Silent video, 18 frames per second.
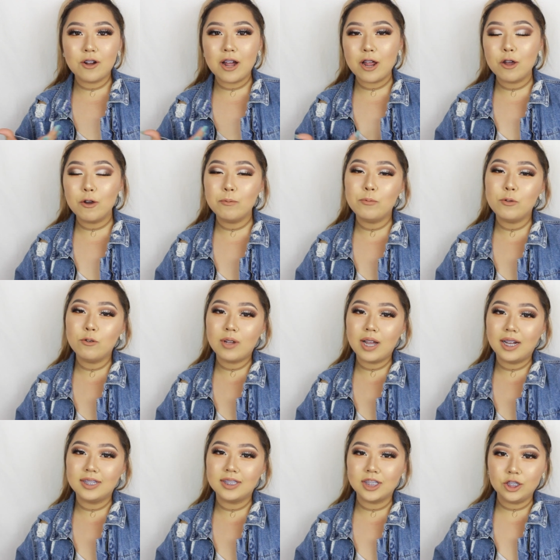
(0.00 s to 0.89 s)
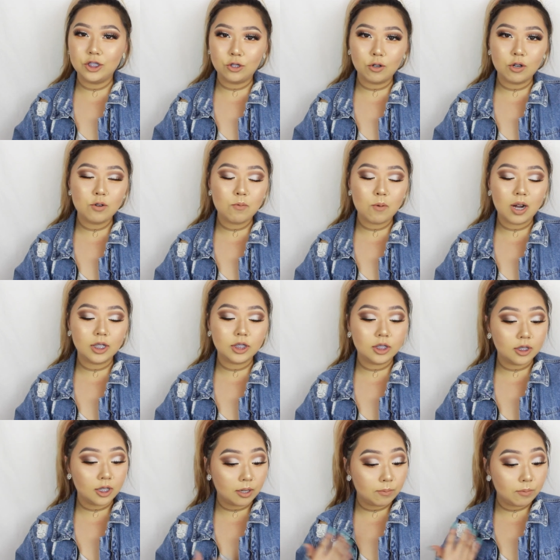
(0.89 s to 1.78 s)
I hope you guys enjoyed
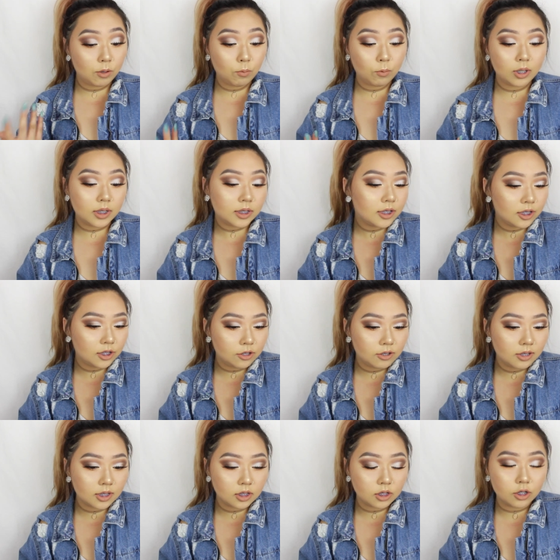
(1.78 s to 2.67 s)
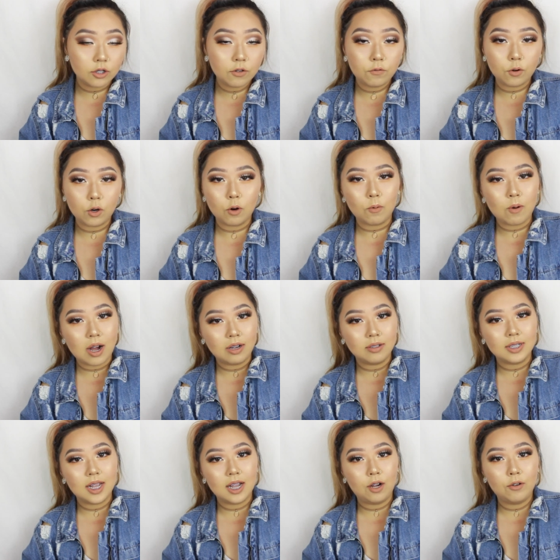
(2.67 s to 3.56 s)
watching. I've been wanting to do this look for a
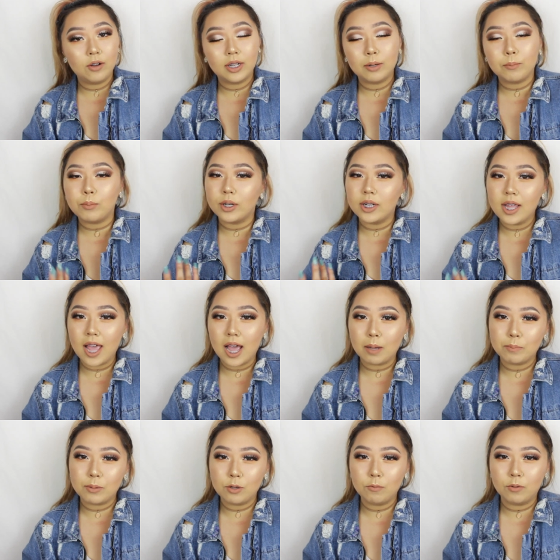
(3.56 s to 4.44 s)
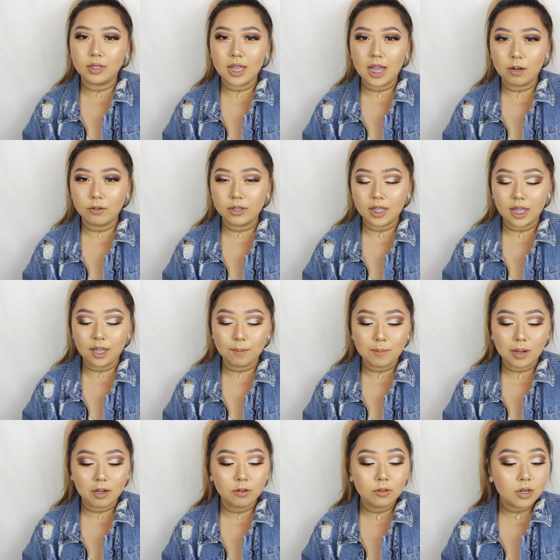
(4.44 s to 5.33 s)
while now, and I'm pretty happy with how it
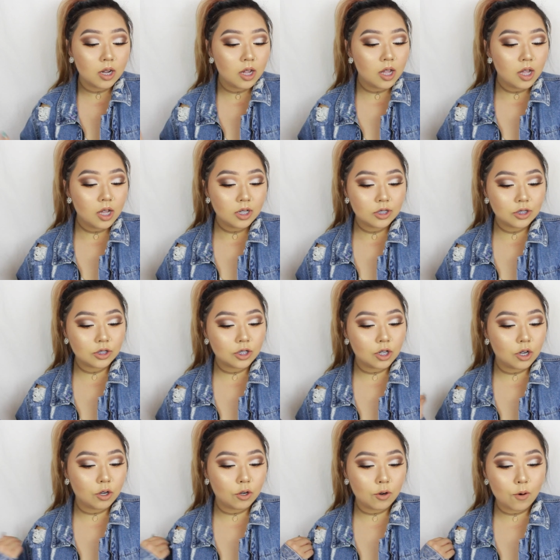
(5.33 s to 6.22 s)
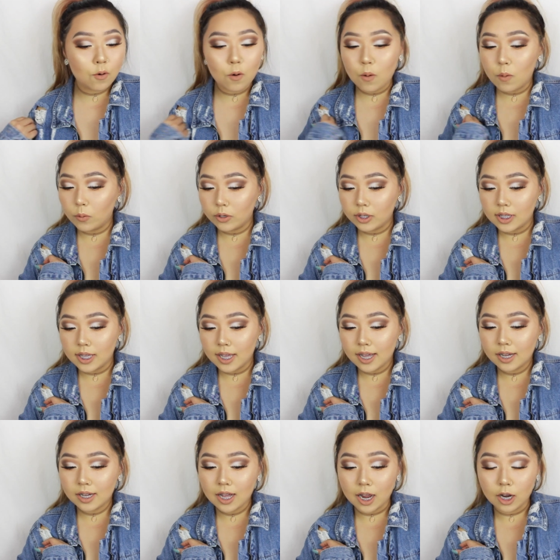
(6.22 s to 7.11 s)
came out. So
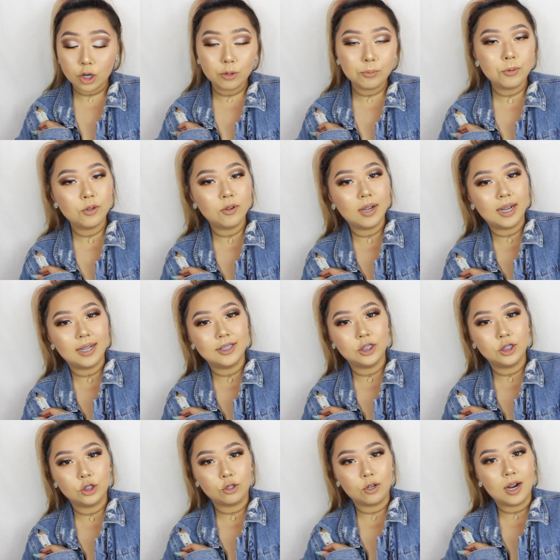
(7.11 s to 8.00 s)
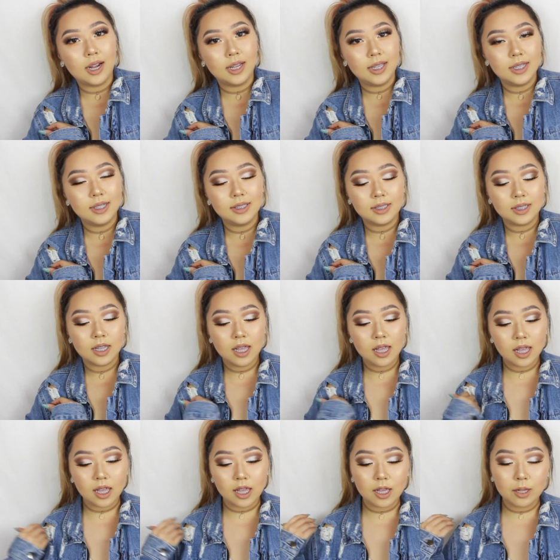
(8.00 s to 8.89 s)
yeah, I hope you guys try it,
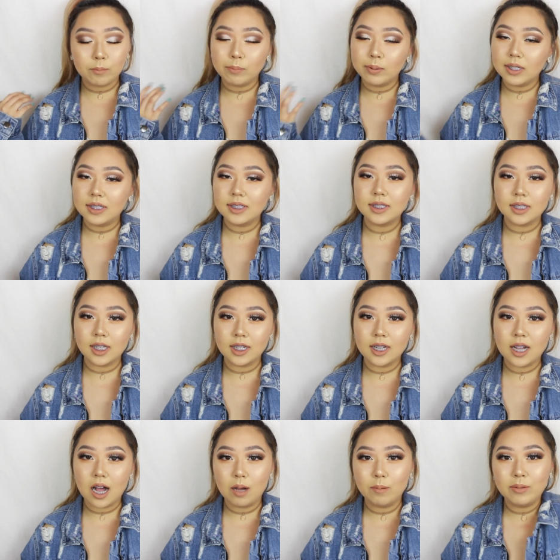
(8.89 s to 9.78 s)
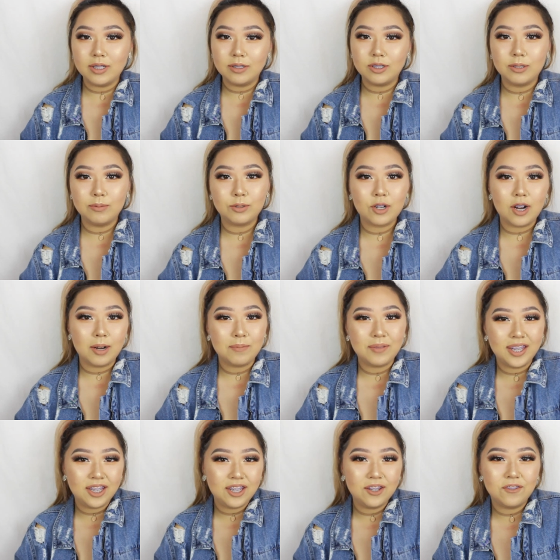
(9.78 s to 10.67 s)
and please like, comment, and subscribe.
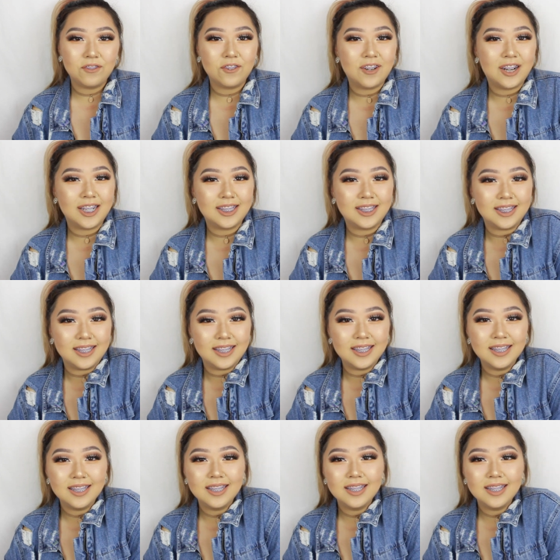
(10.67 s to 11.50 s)
Thank you for watching.